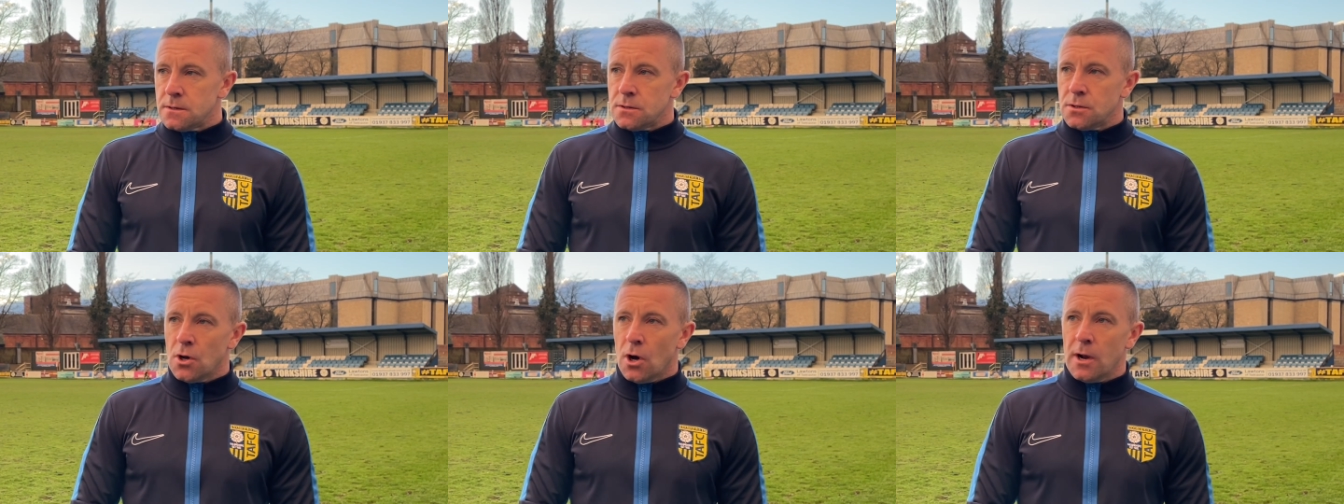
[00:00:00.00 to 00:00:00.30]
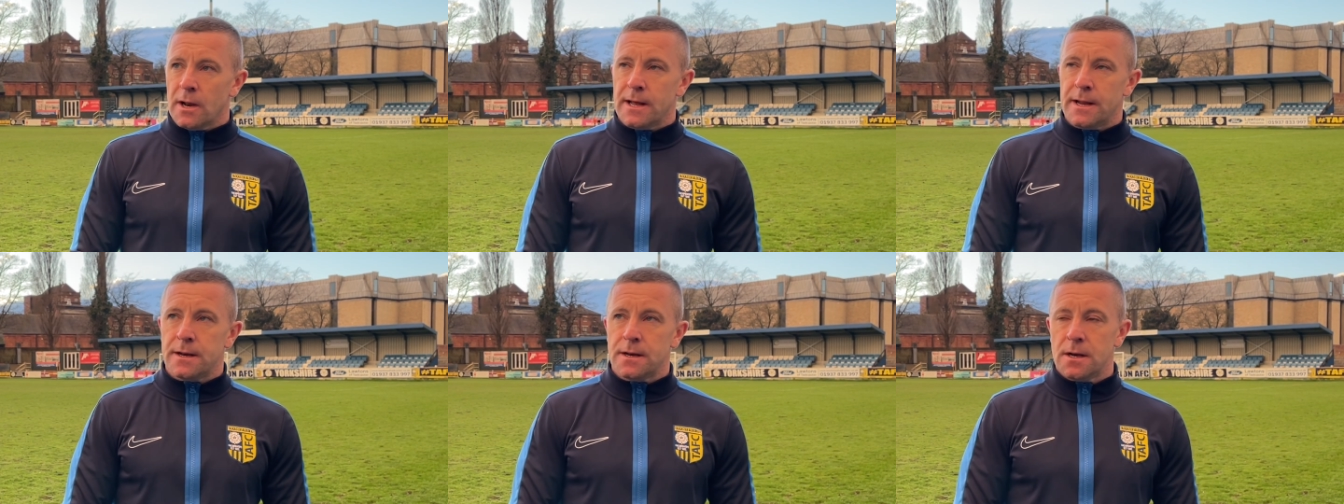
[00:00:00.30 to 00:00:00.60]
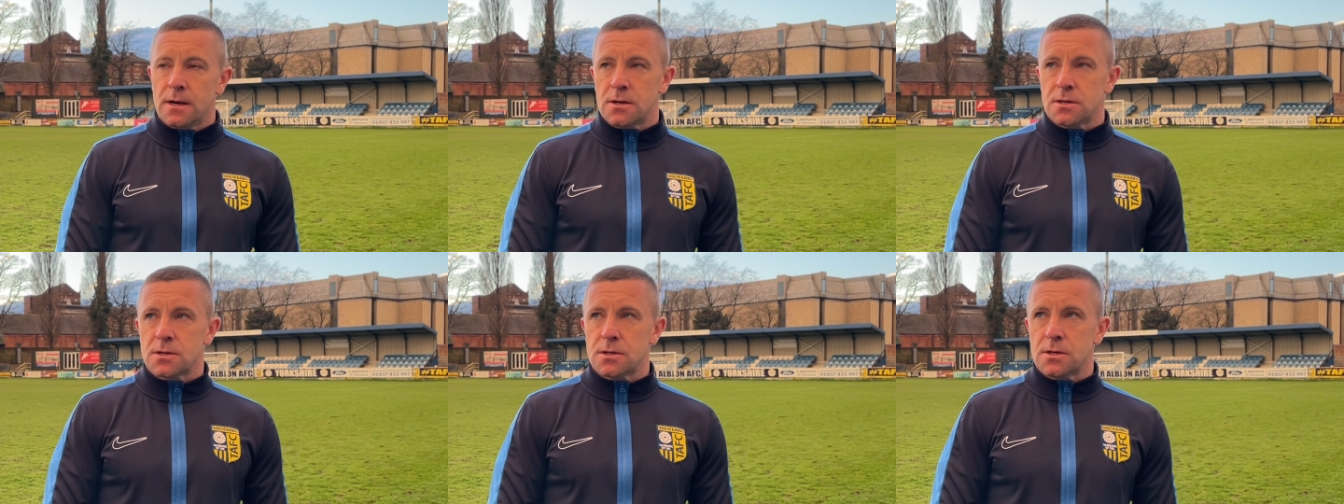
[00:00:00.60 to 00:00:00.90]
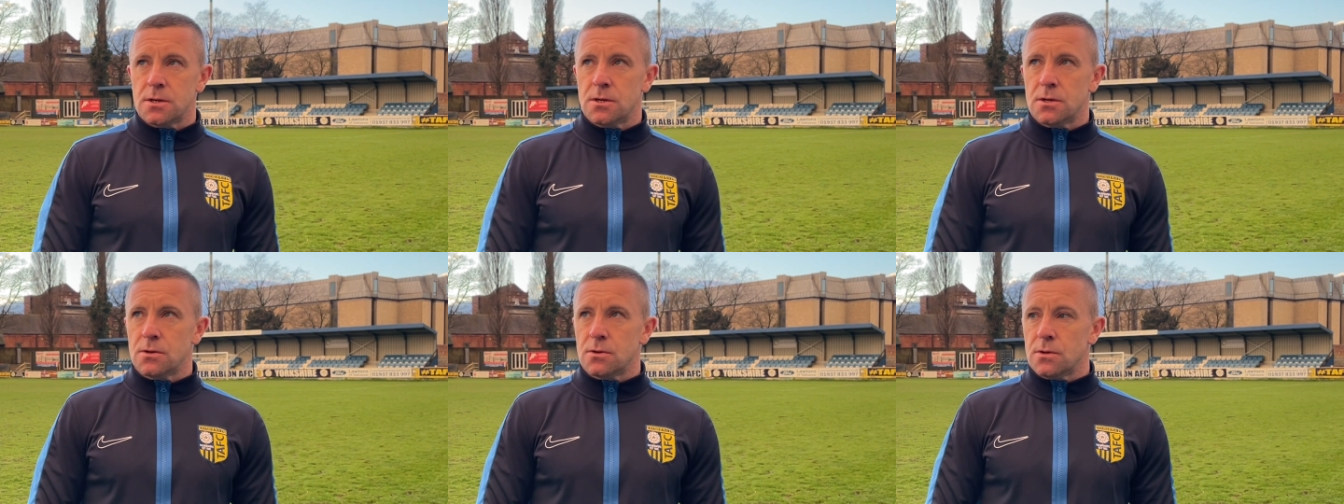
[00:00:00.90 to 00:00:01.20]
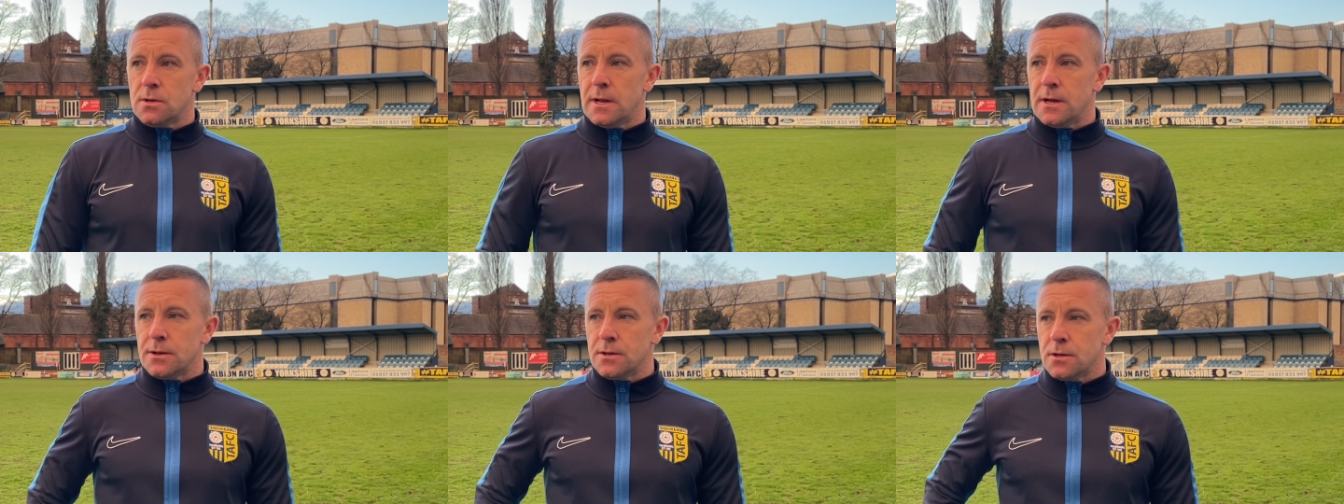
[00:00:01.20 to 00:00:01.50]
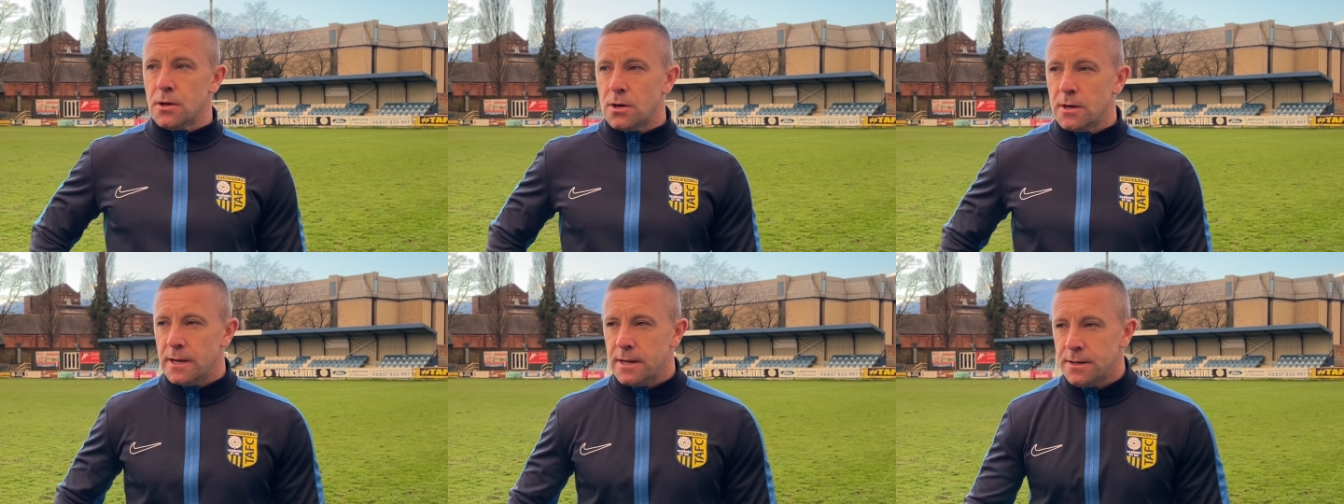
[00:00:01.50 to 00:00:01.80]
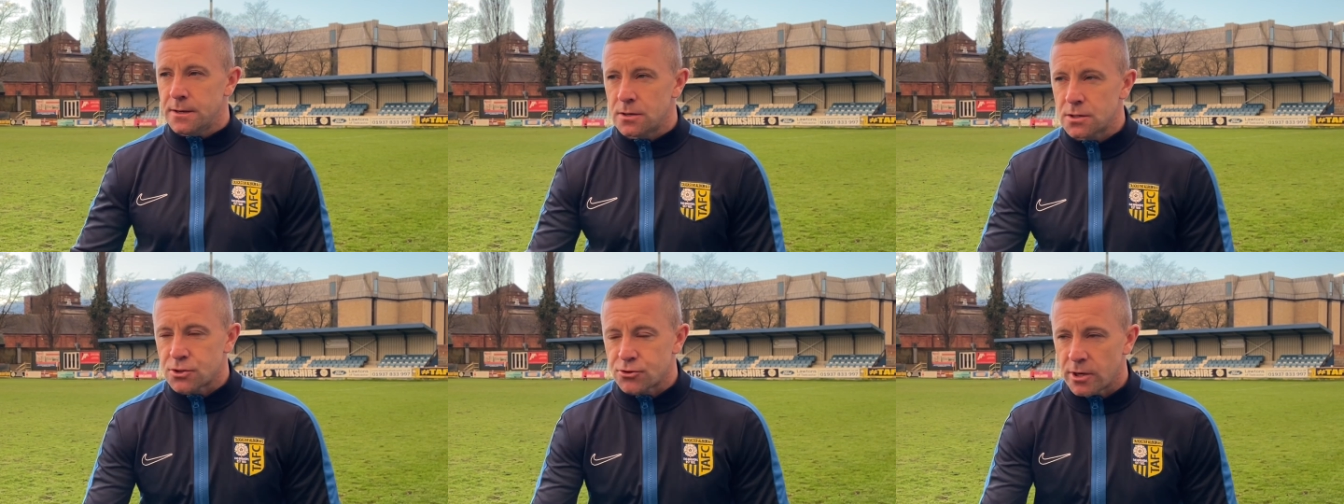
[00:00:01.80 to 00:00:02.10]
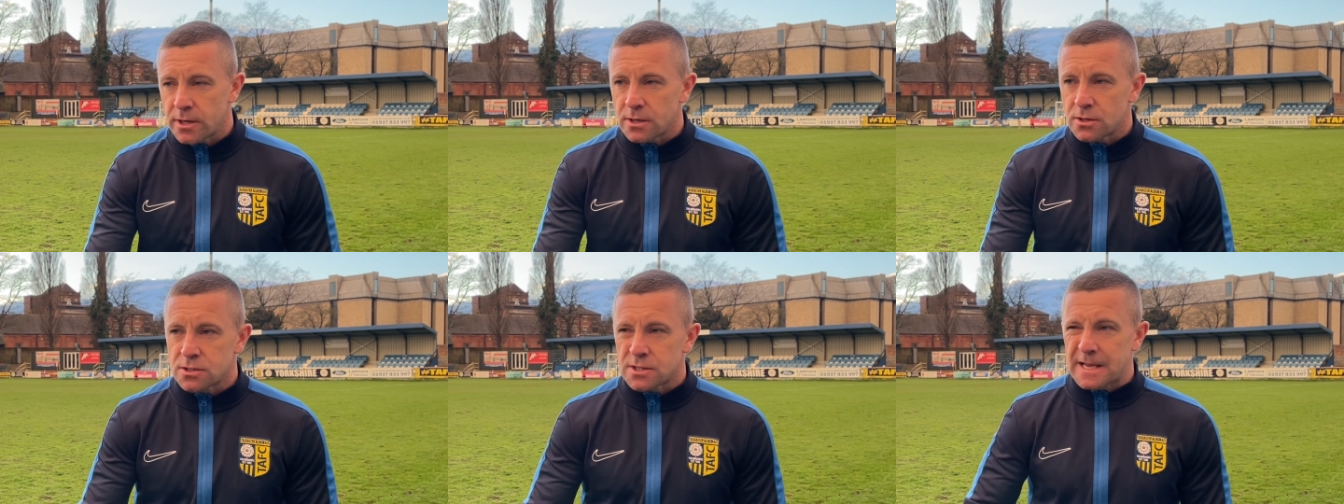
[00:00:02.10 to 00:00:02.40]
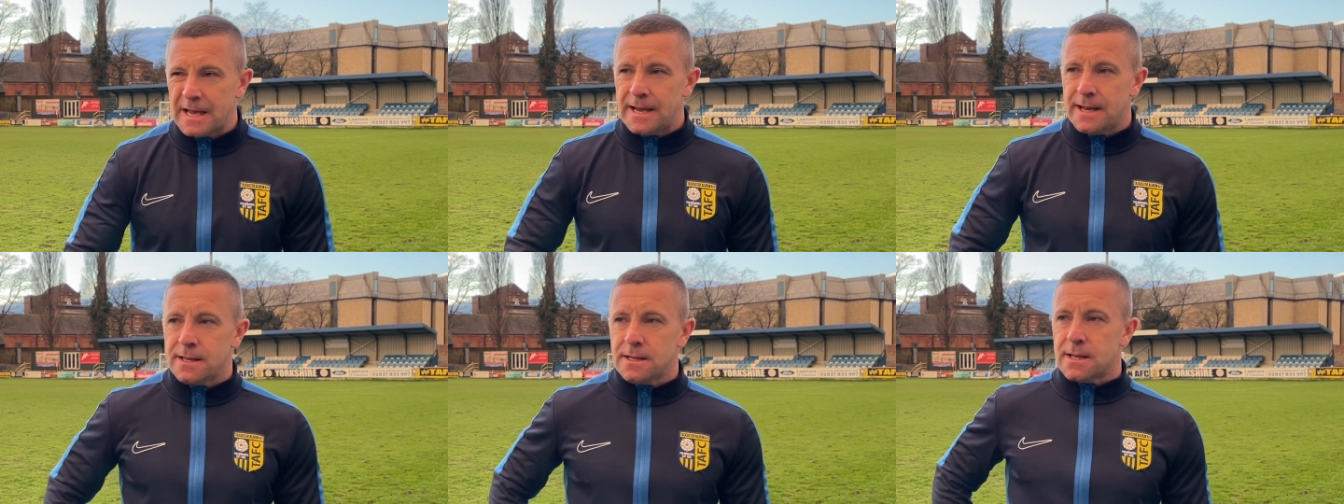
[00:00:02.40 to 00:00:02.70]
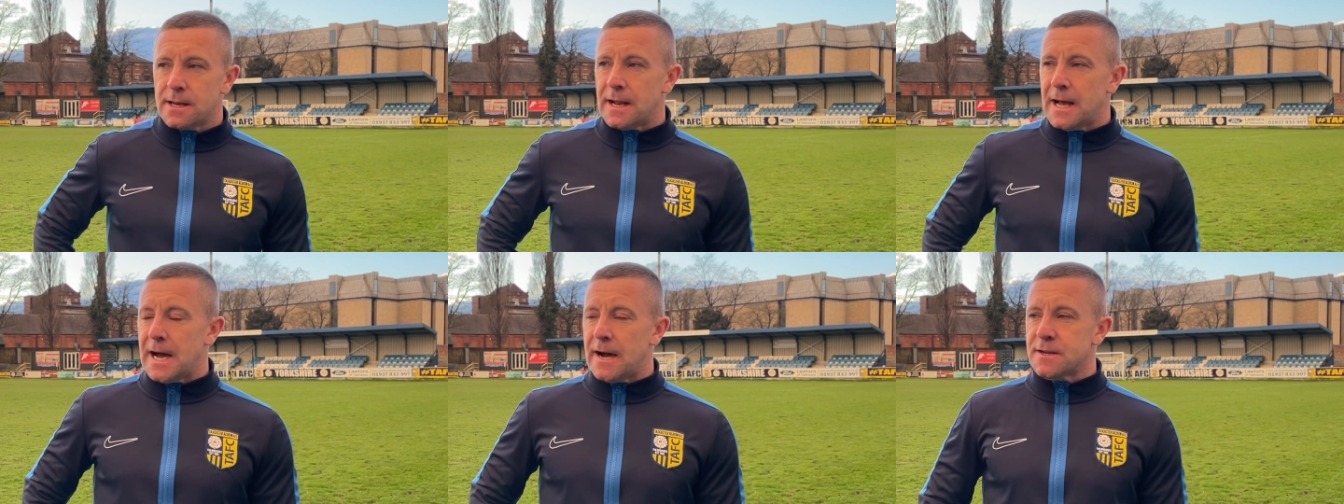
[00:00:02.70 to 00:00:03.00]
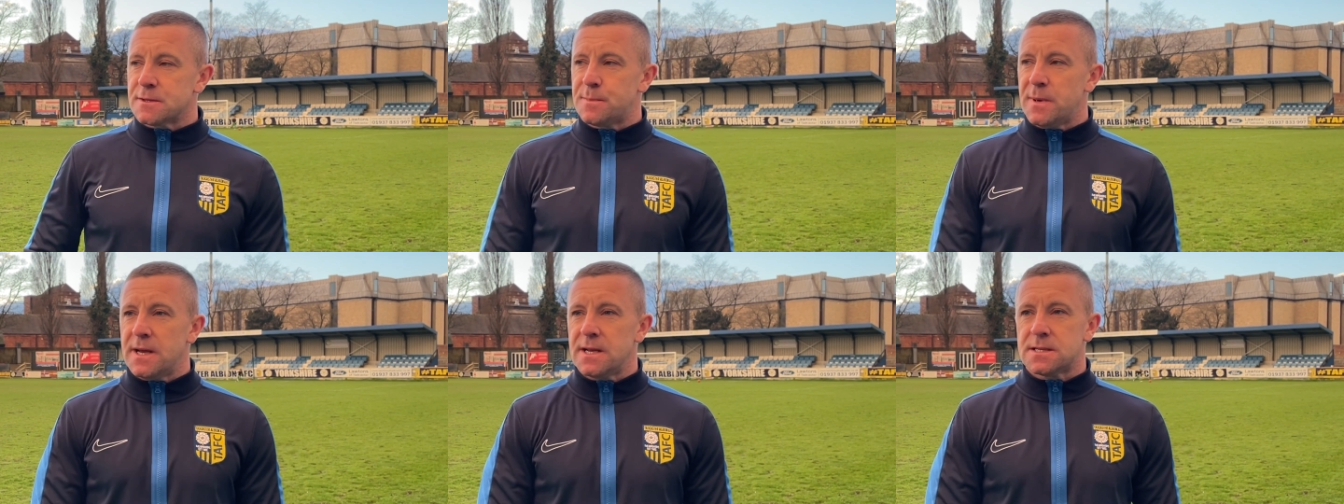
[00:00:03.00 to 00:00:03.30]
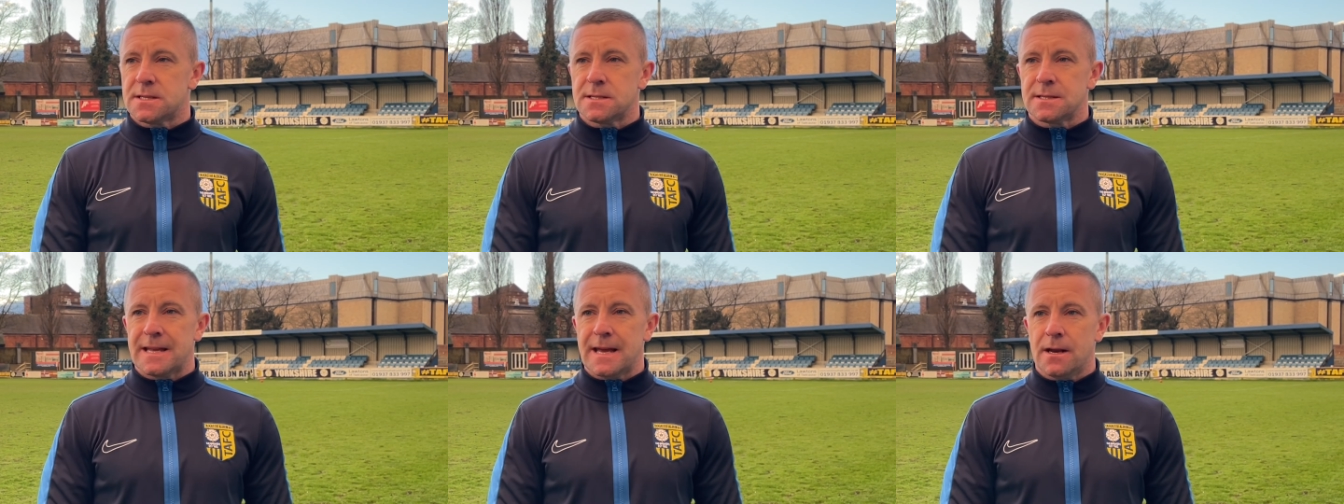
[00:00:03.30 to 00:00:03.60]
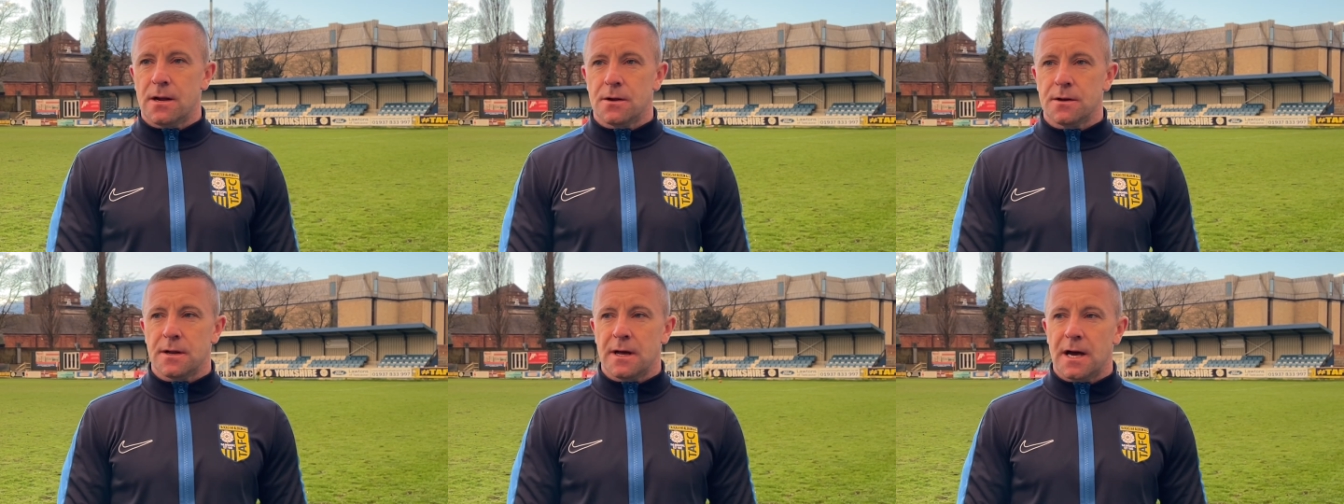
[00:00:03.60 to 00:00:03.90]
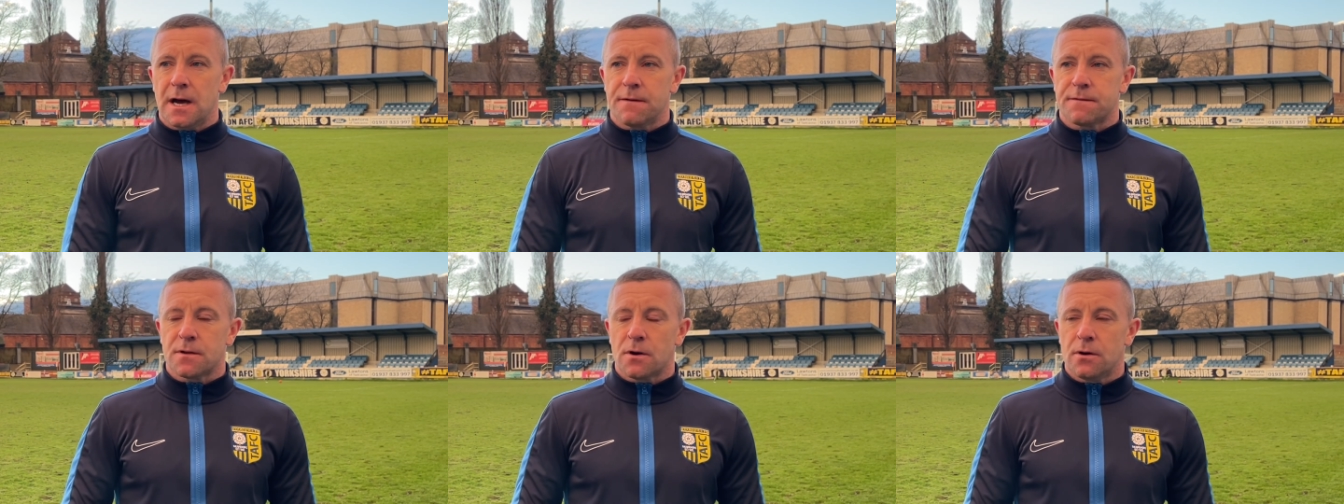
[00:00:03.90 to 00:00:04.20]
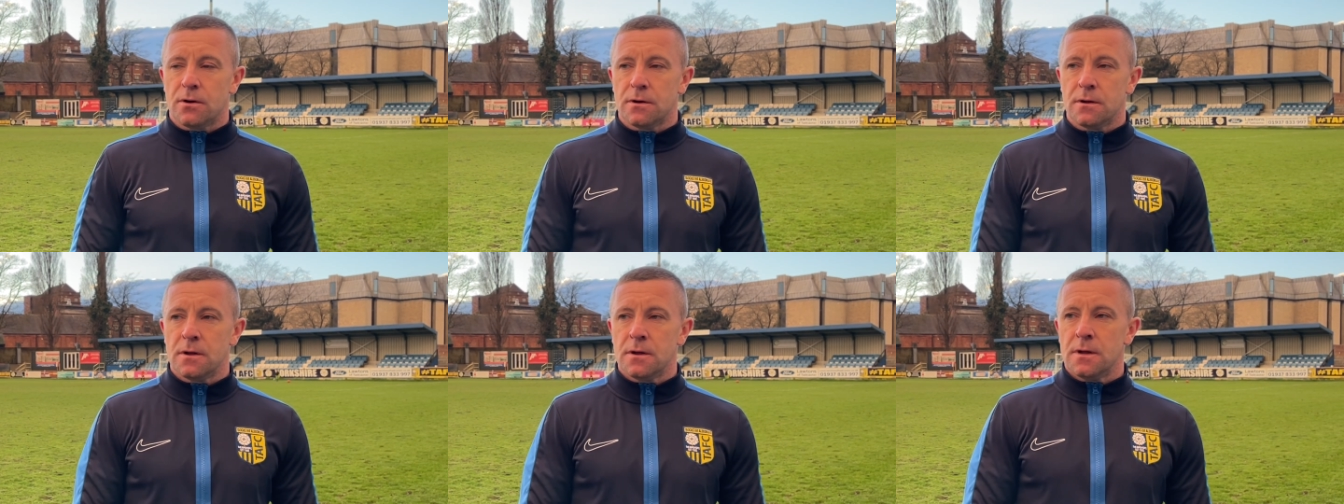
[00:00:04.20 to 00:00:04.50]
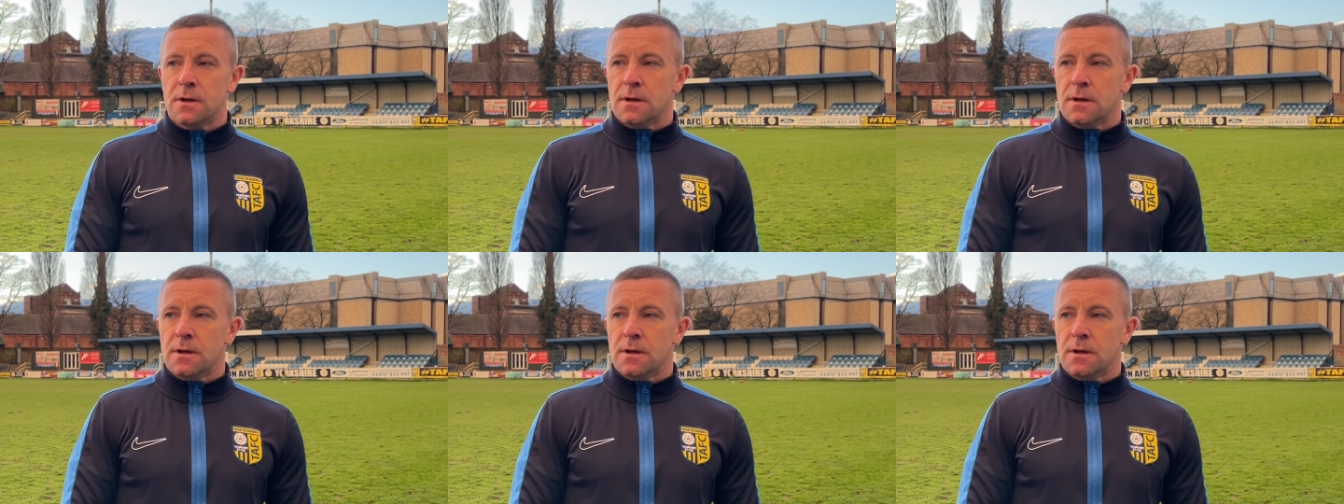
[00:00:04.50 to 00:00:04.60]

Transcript: not letting their strikers get into the half spaces and get on the half turn.